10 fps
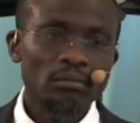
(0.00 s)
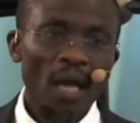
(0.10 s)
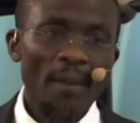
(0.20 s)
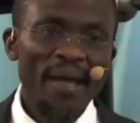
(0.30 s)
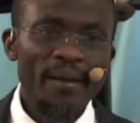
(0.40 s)

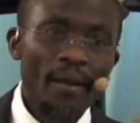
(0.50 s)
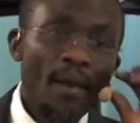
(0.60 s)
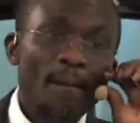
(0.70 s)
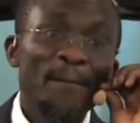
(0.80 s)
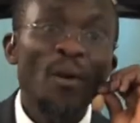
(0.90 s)
Amen.
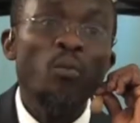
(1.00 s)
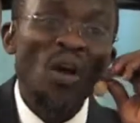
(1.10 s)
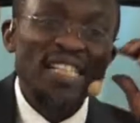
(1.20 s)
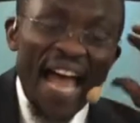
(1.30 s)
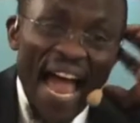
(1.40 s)
But
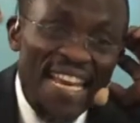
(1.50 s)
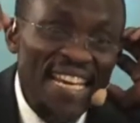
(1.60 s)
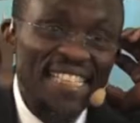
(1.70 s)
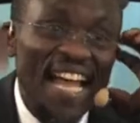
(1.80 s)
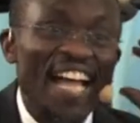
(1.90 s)
what I
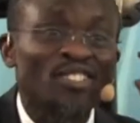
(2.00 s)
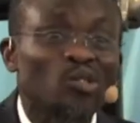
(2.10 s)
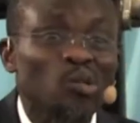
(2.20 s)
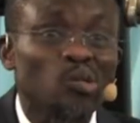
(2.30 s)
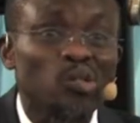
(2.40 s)
need are
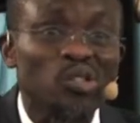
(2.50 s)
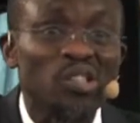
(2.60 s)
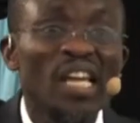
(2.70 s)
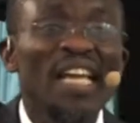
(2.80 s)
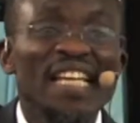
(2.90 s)
tools
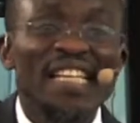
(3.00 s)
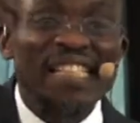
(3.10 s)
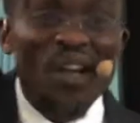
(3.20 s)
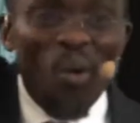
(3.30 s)
is the